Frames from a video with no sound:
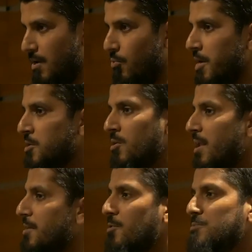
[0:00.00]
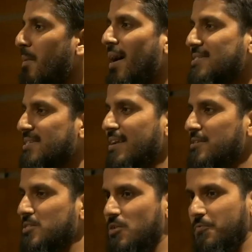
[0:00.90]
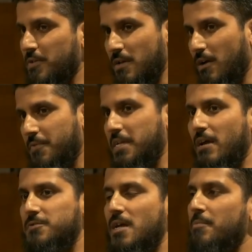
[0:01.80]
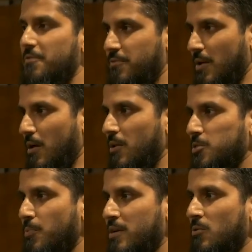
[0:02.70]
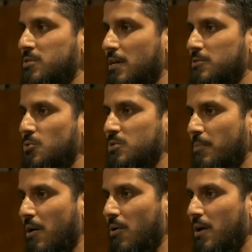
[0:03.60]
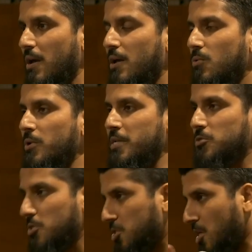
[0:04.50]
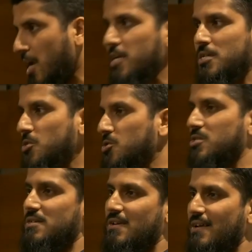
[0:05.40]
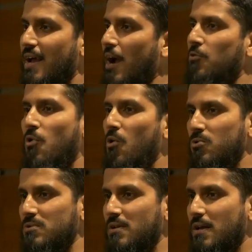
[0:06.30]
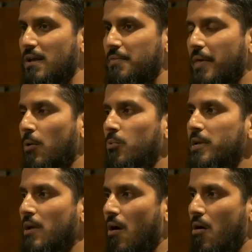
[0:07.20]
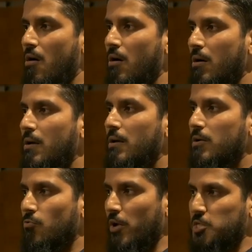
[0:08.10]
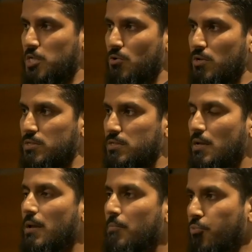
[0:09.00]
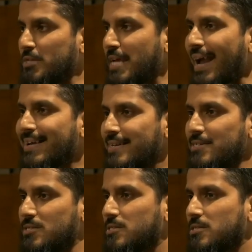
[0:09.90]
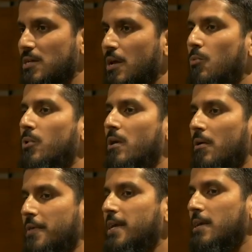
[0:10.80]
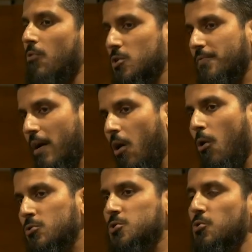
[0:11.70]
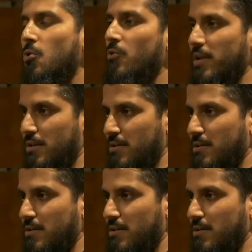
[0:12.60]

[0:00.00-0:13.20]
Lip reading: We're not like those bystanders of the day of Sabbath that Allah subhanahu wa ta'ala talks about. We need to change our role, that we are rescuers, protagonists. We are the heroes of our own story.